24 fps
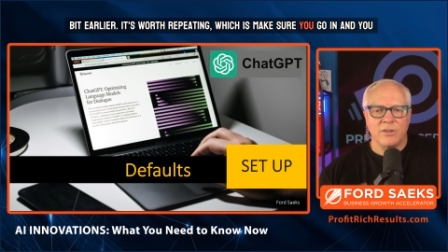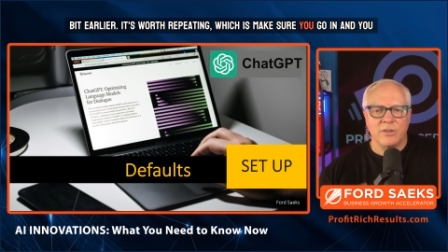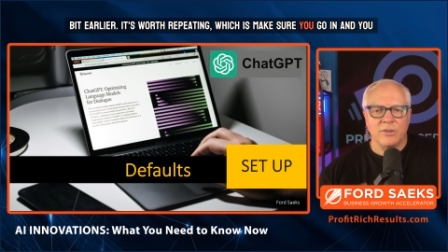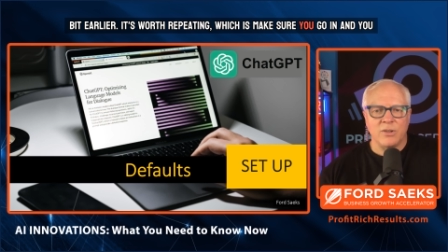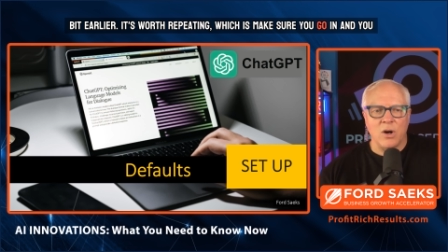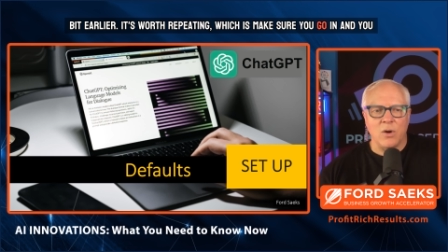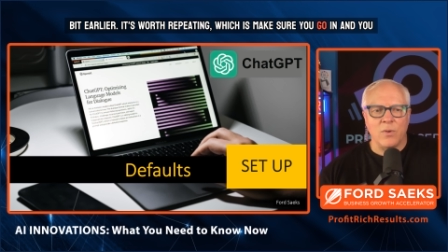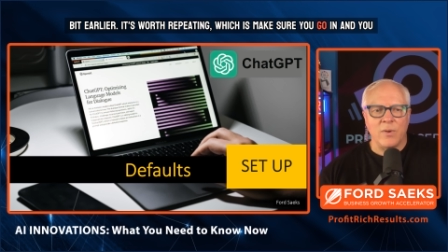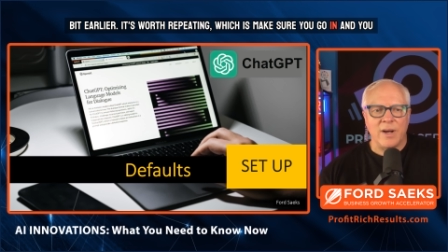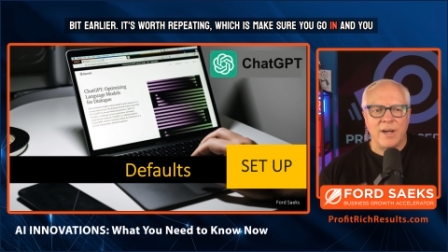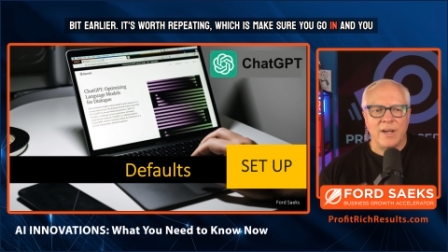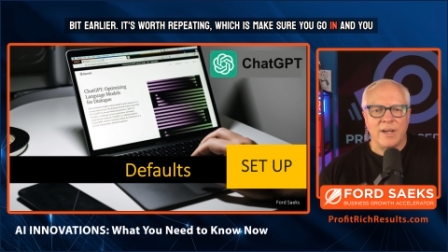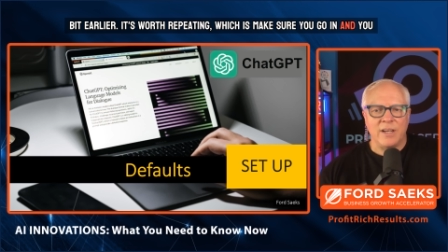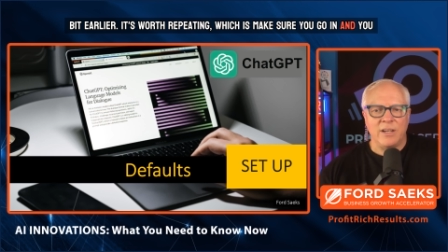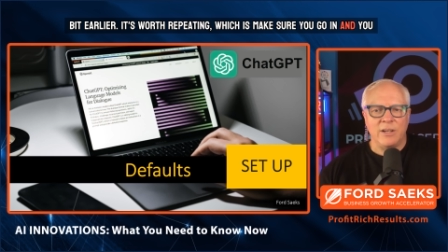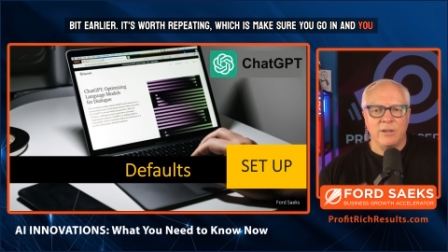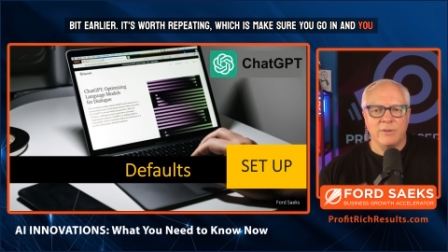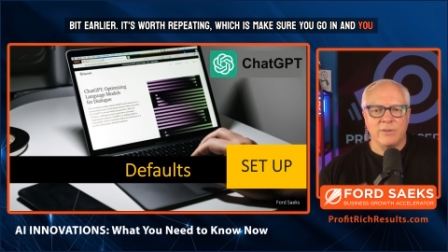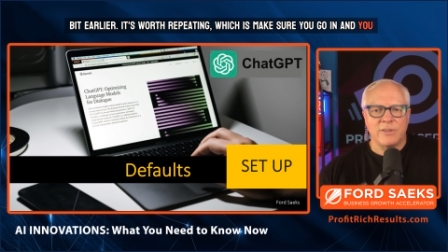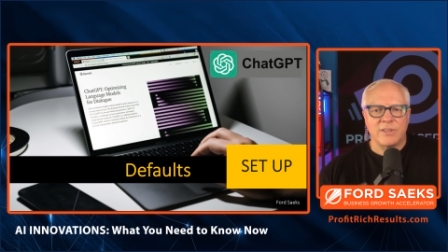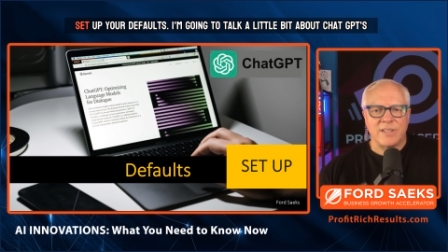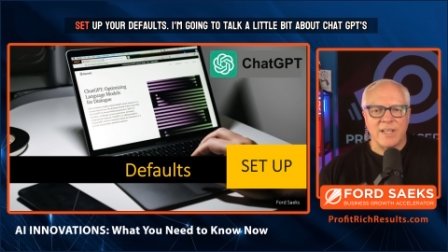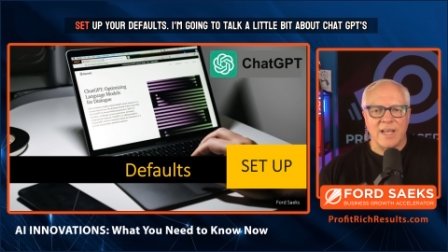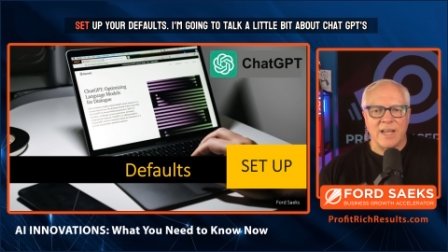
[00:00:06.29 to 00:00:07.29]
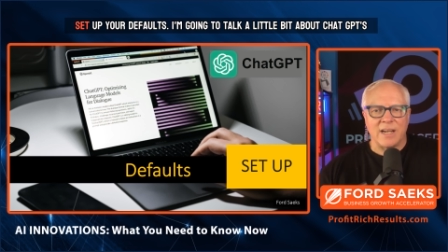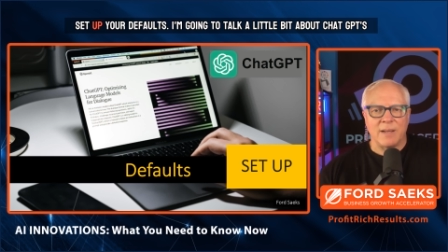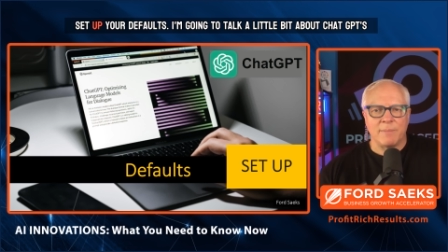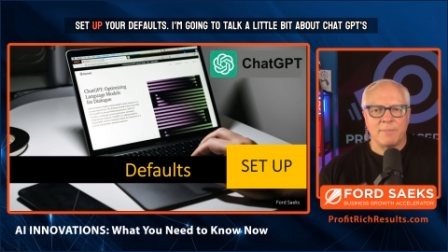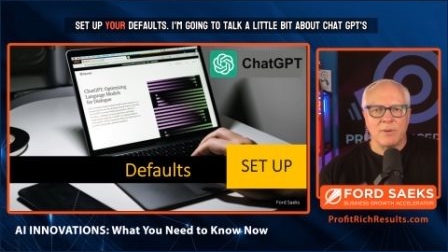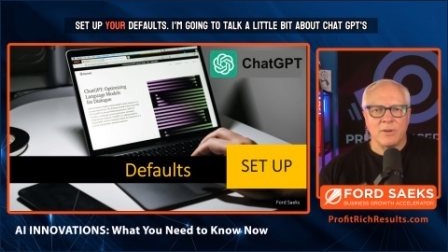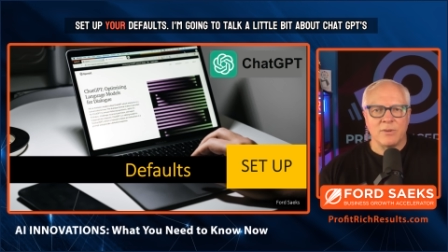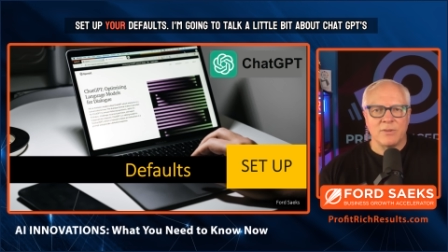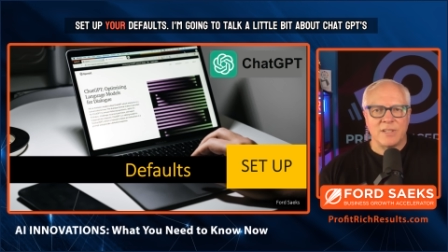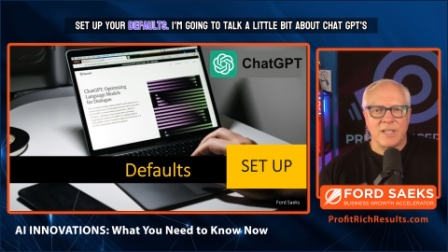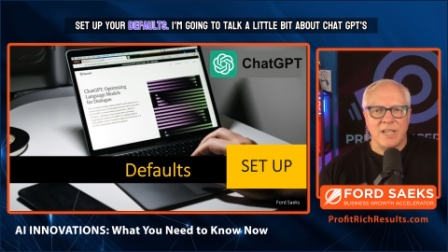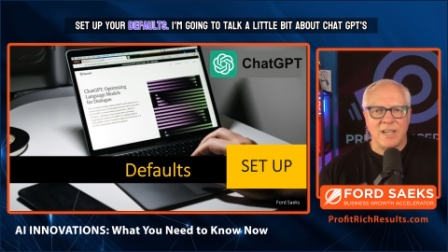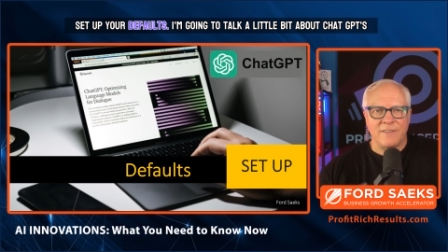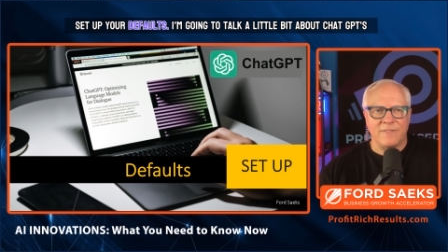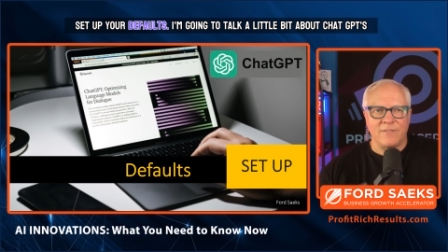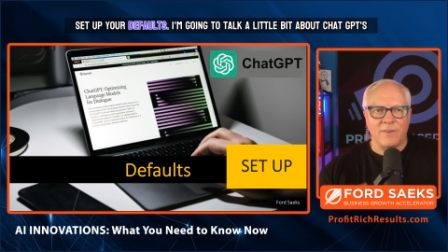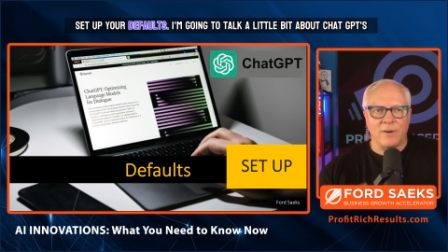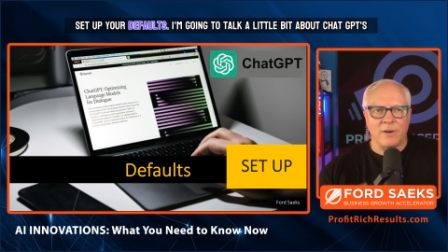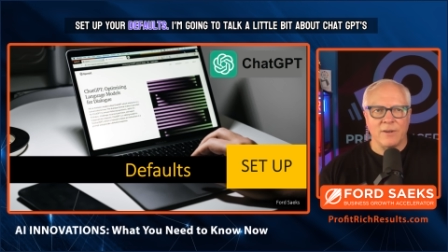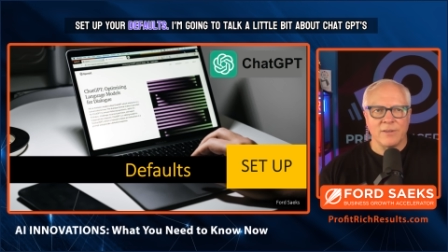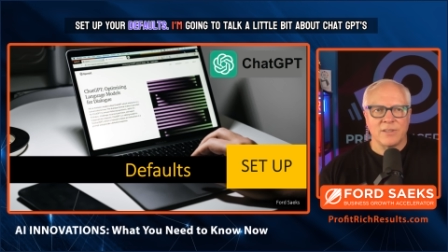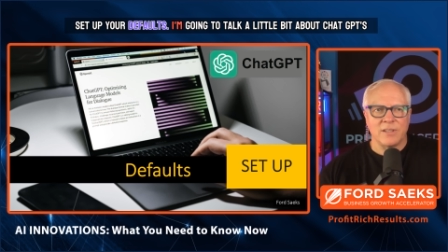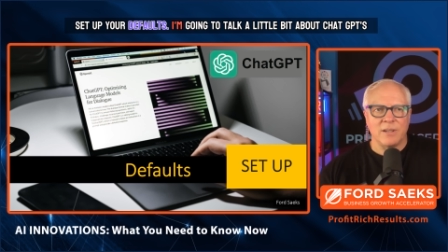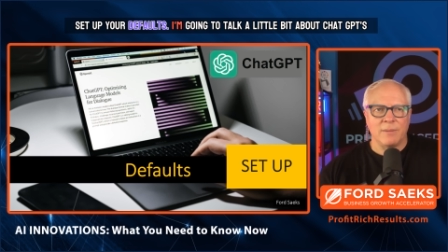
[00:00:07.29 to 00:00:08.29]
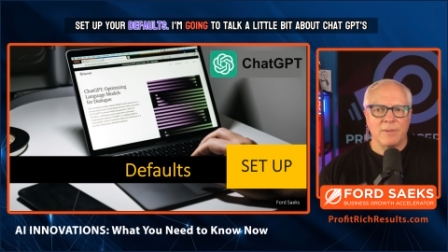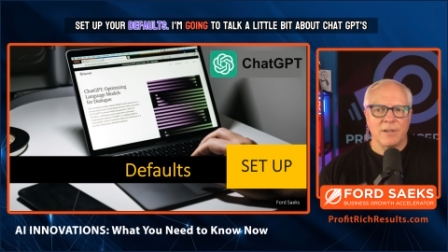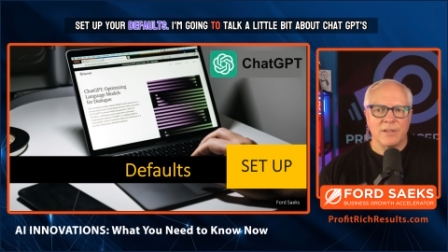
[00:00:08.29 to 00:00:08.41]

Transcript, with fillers: you go in and you set up your defaults.